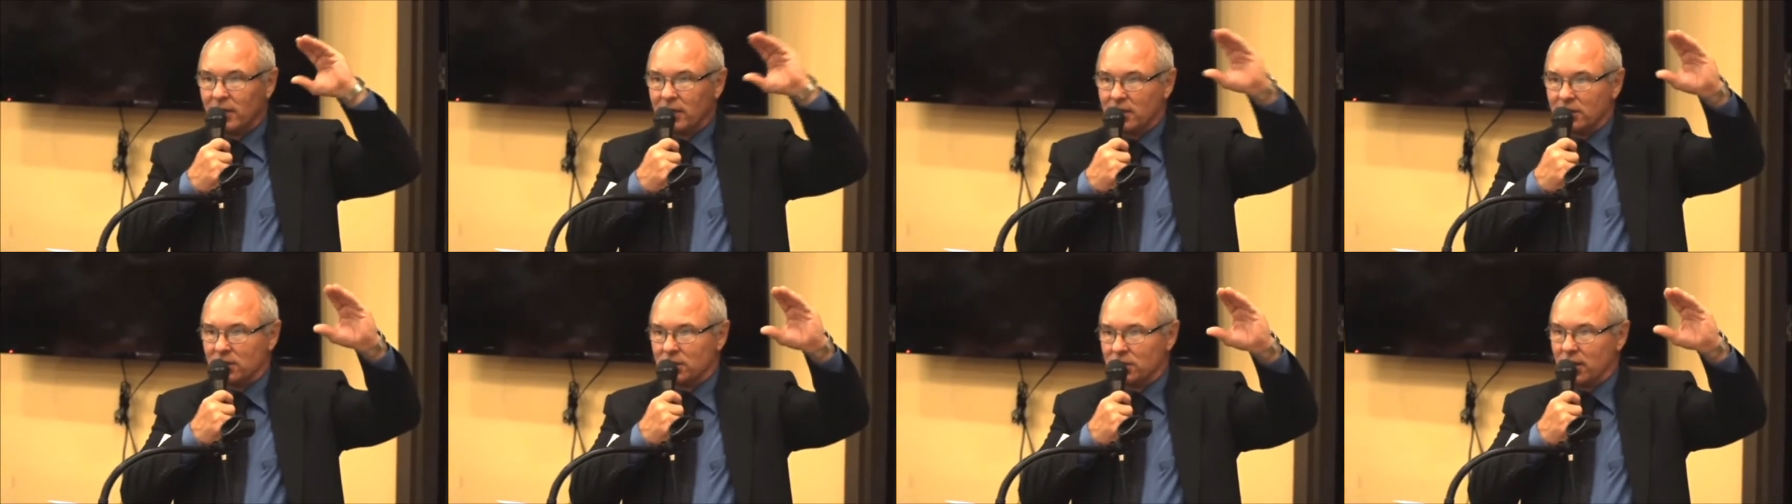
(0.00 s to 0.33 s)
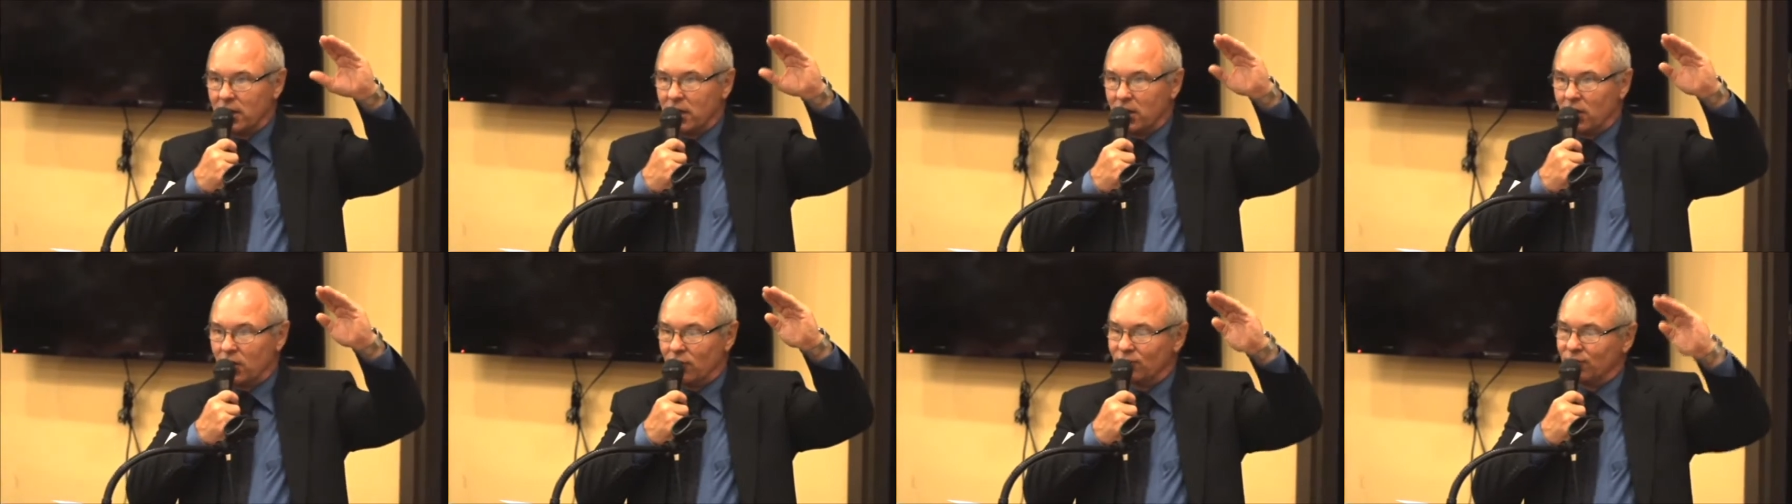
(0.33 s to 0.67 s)
the
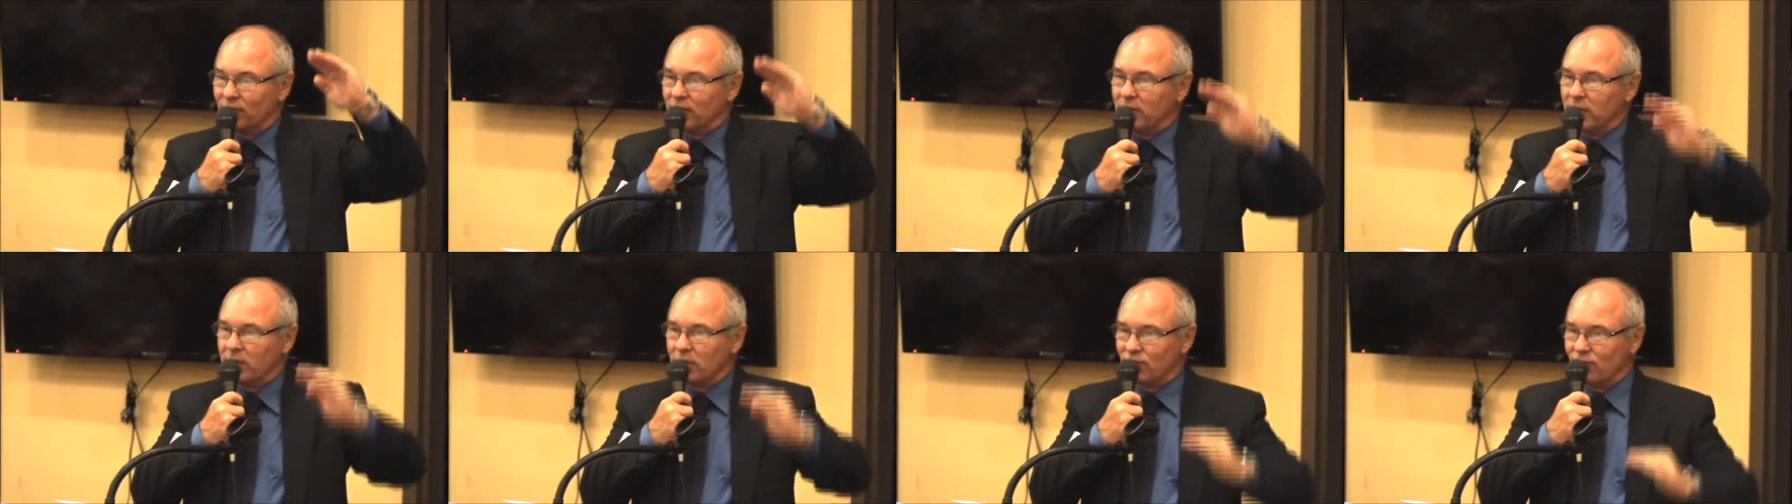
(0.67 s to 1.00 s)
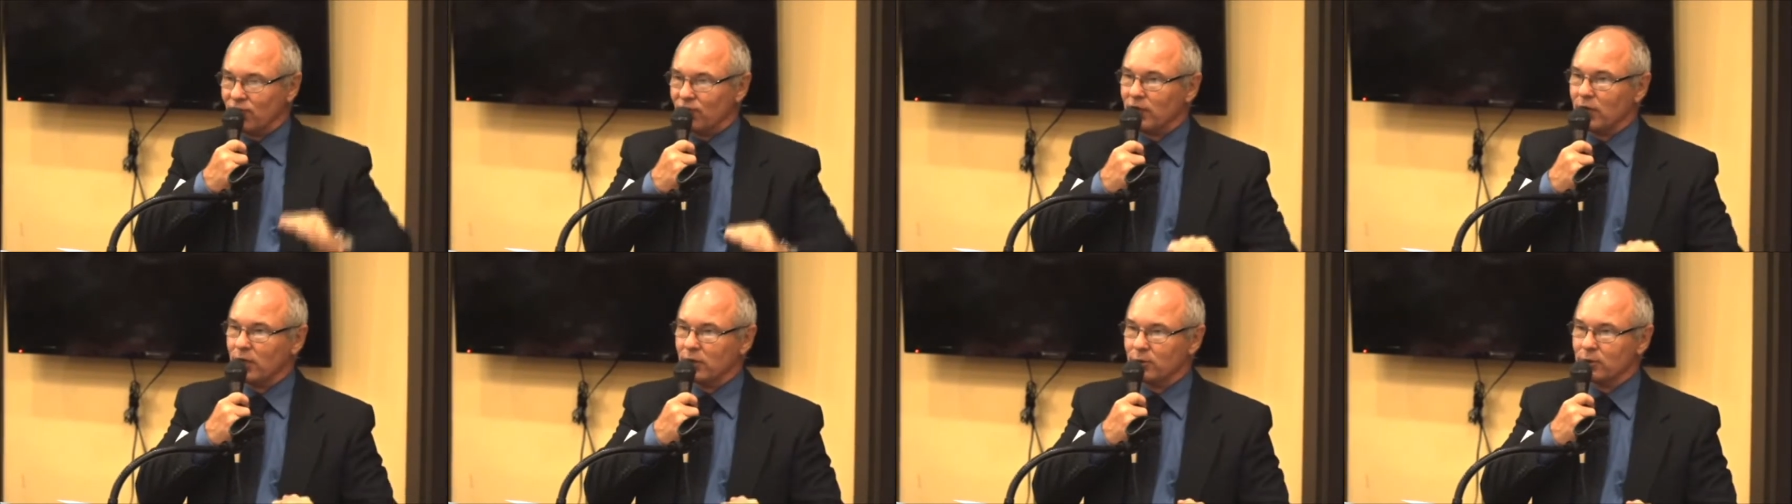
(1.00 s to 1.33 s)
sheriff, and then
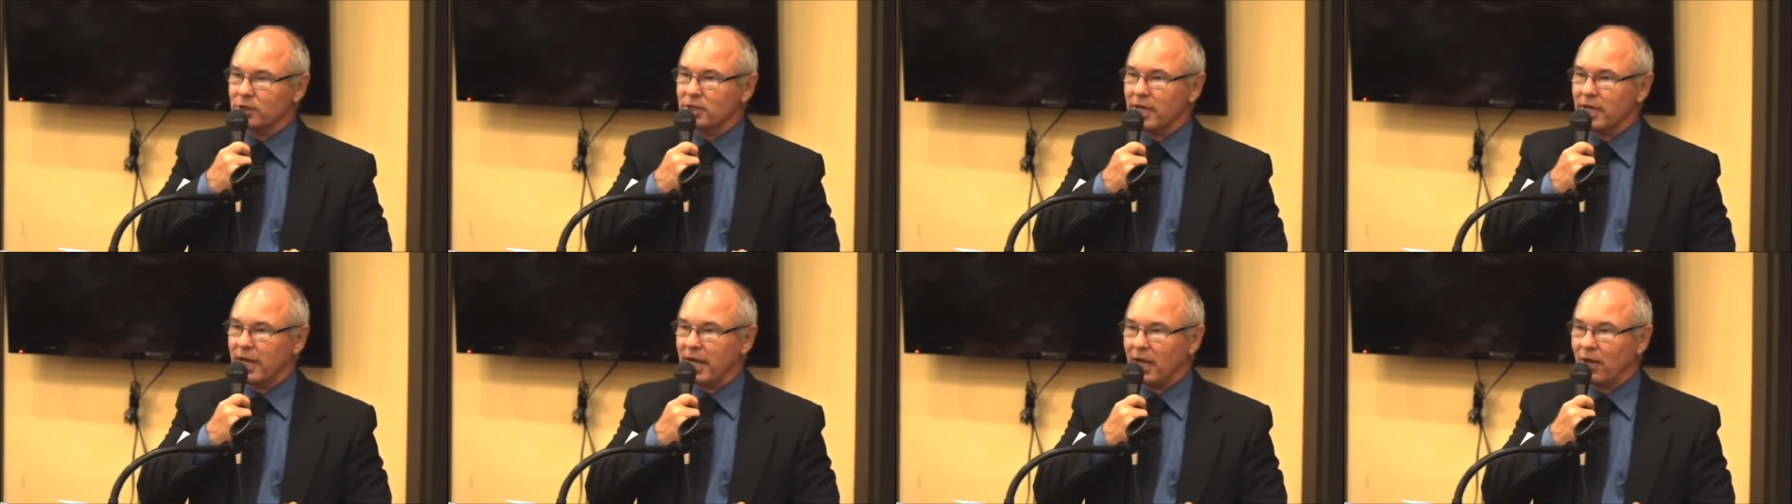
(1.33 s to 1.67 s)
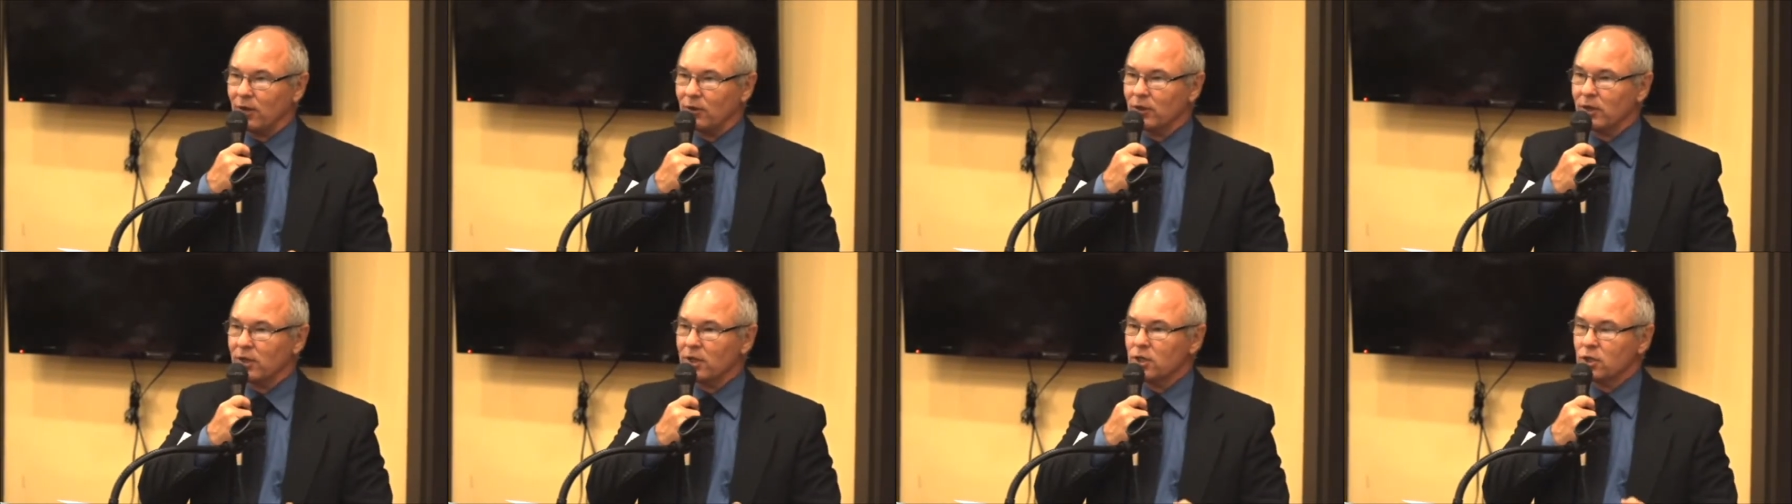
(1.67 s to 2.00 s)
flows
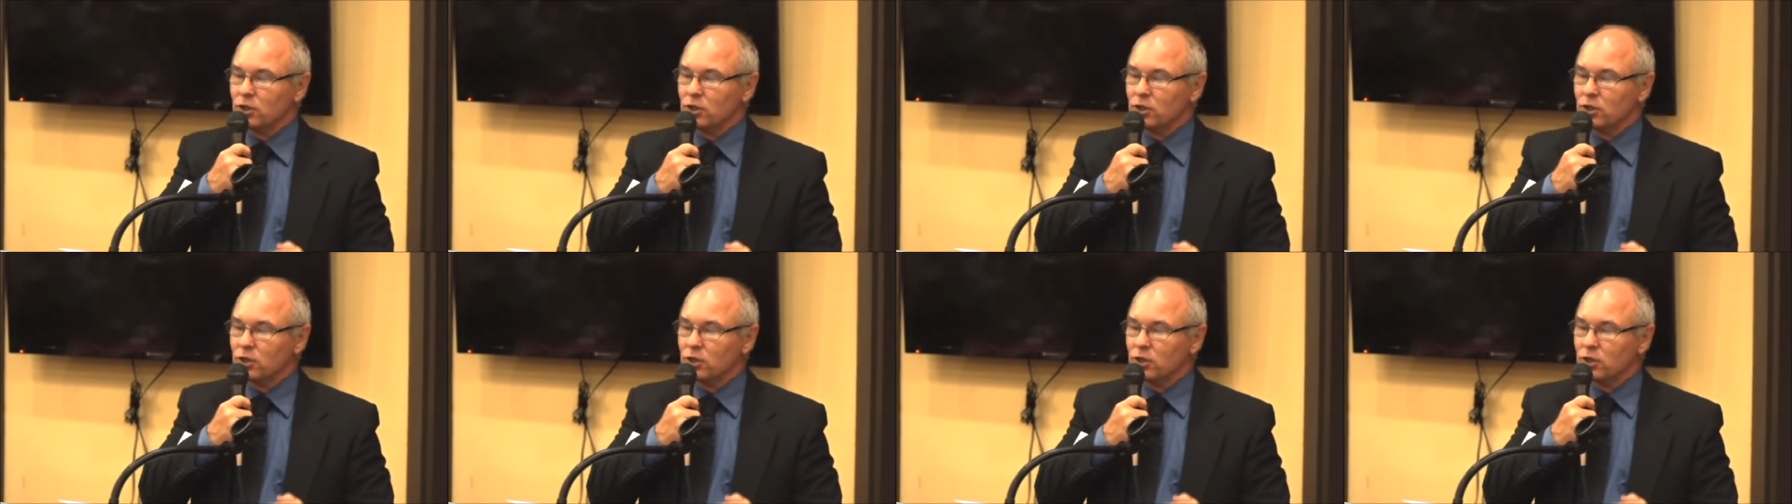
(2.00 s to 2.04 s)
down.